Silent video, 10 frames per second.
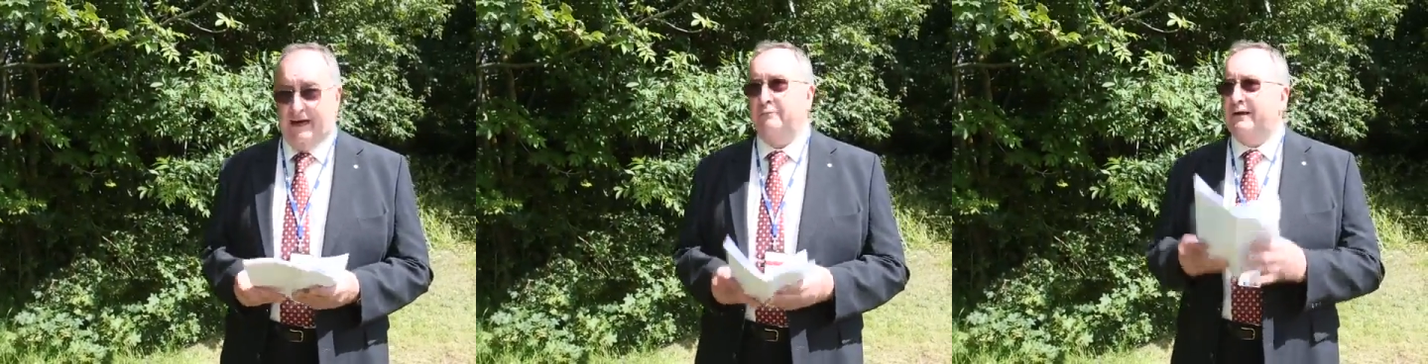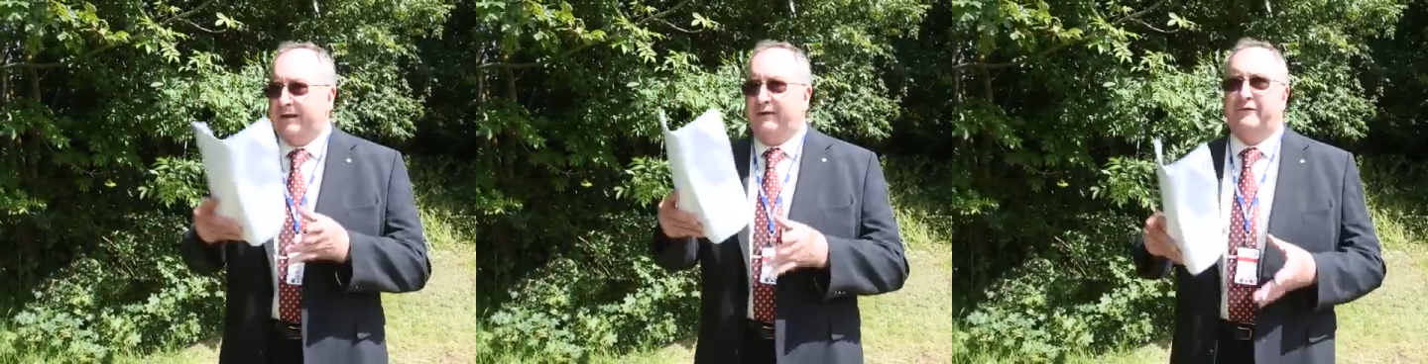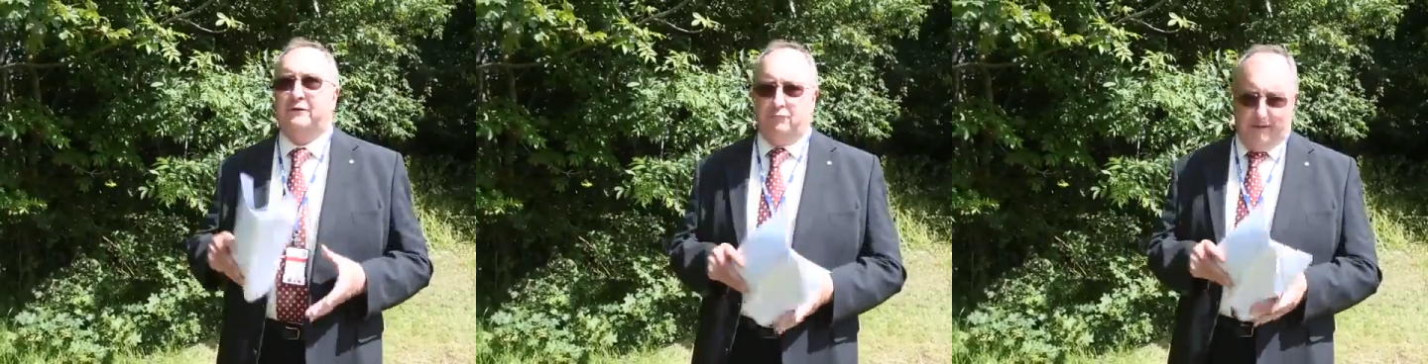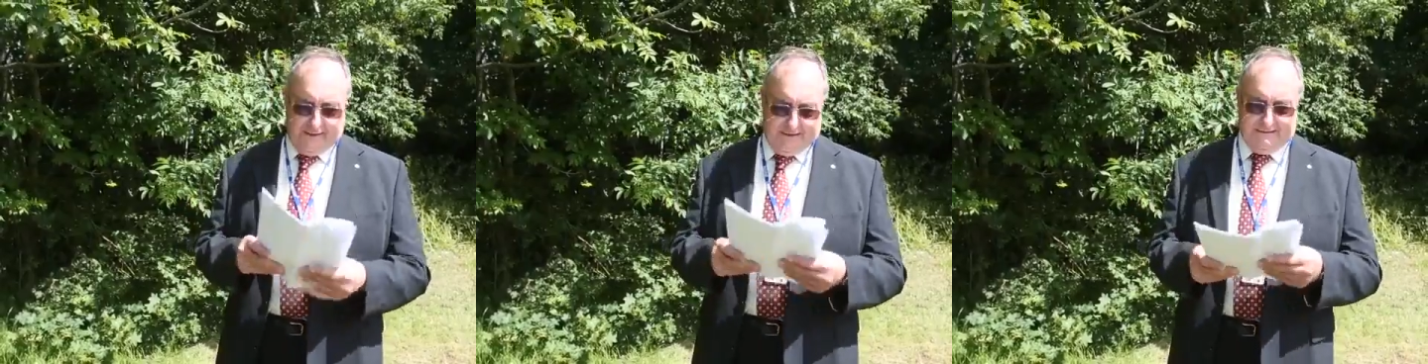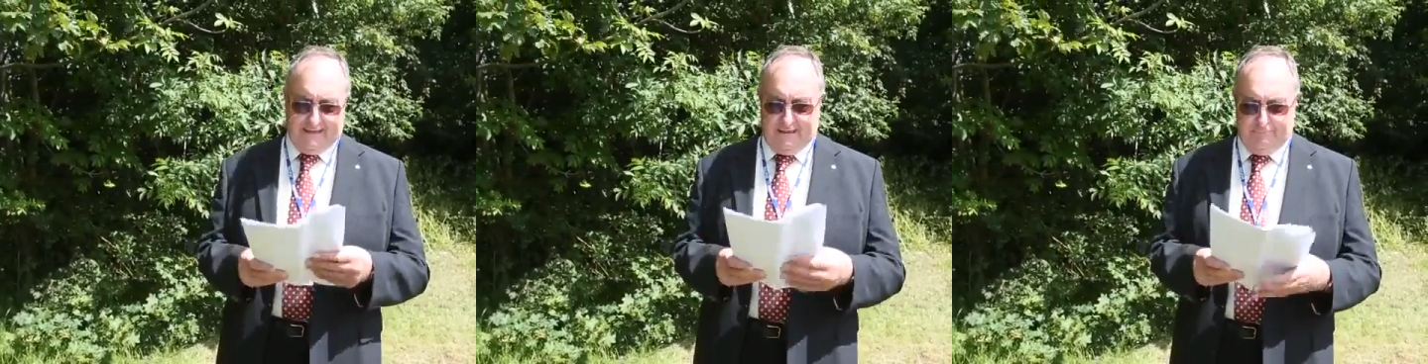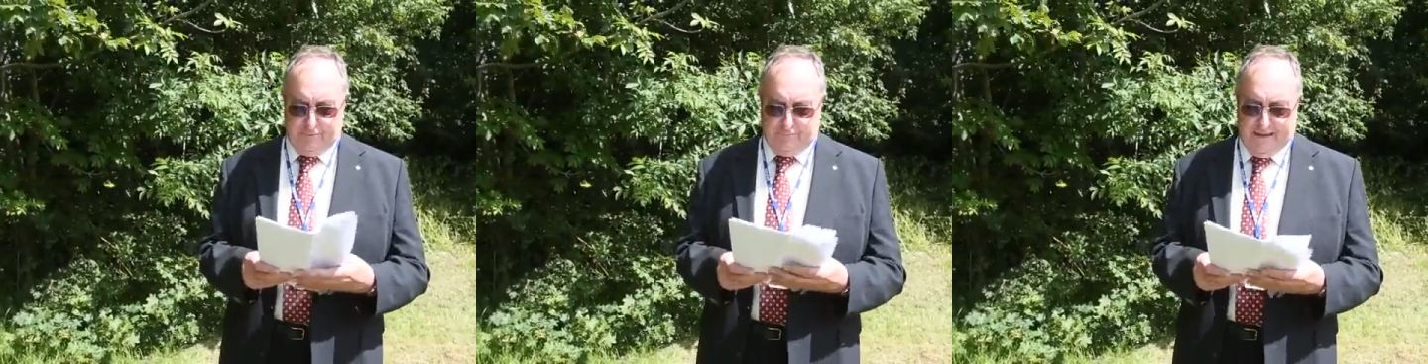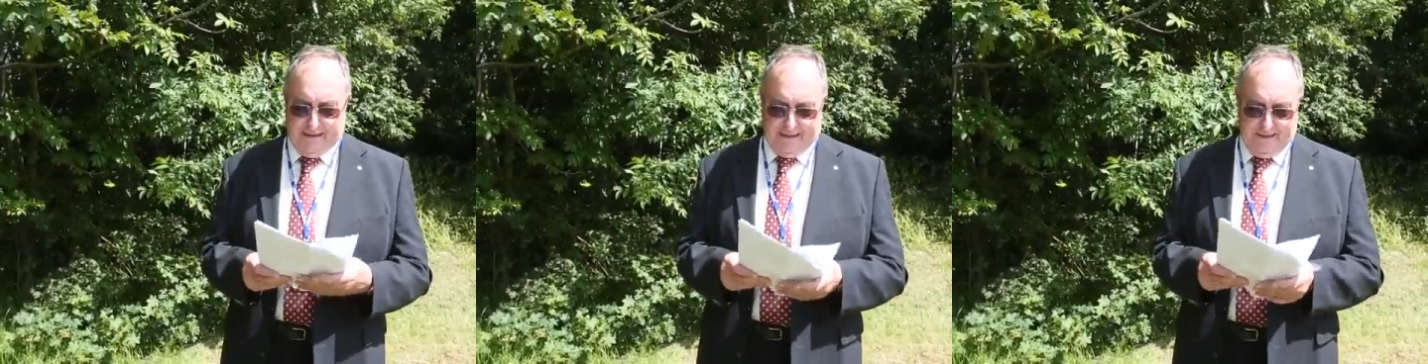I'm going to give you a quick example
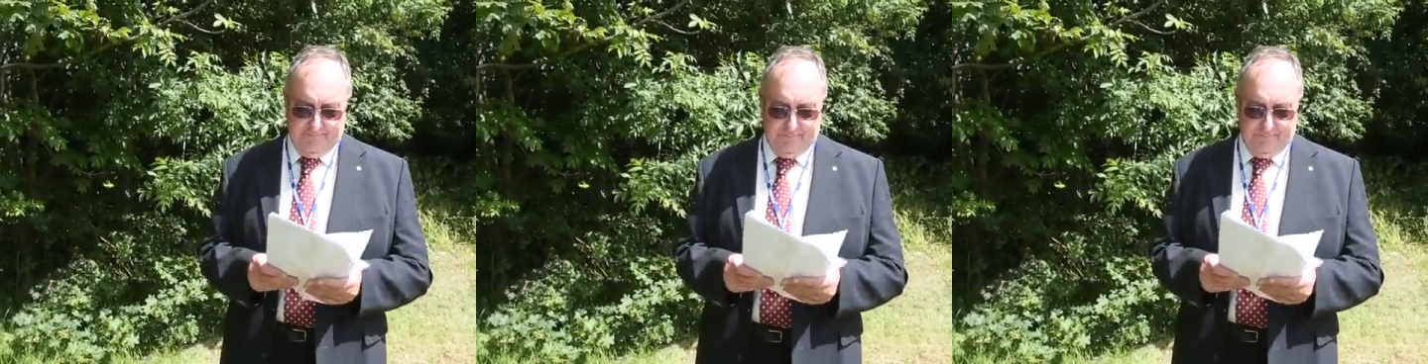here,